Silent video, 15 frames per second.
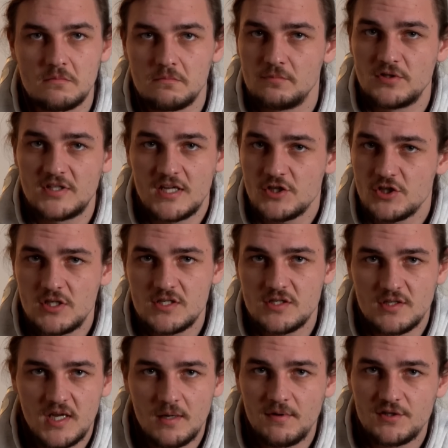potentially
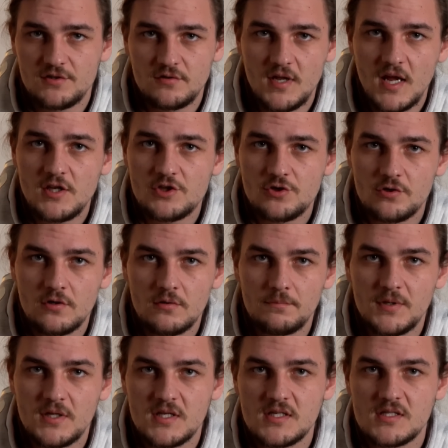succumbing to nature
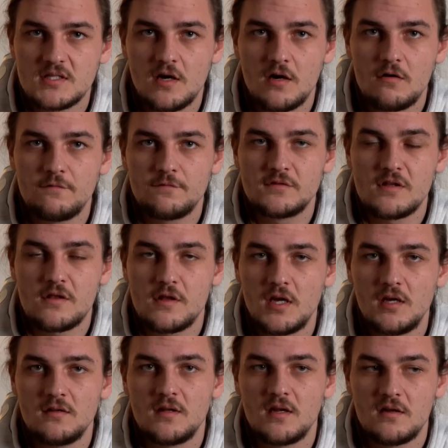because of the
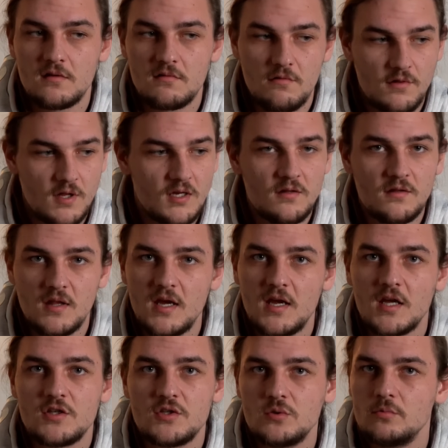thing they think they
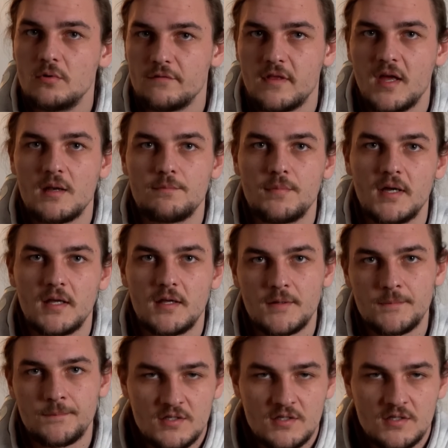can do with that bike.